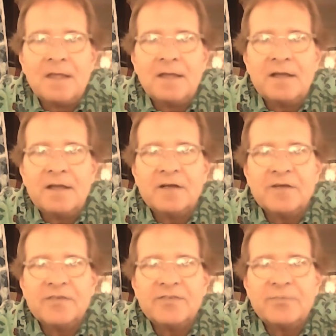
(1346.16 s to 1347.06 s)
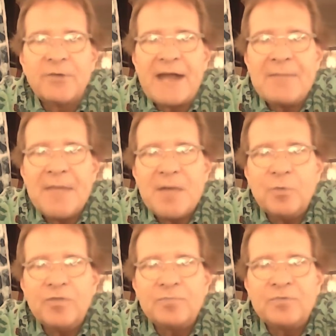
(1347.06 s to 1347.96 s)
Because when I met
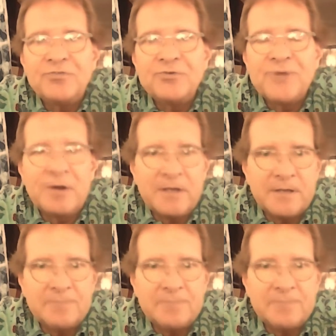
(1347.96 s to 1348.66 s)
with Mr. Dunnigan,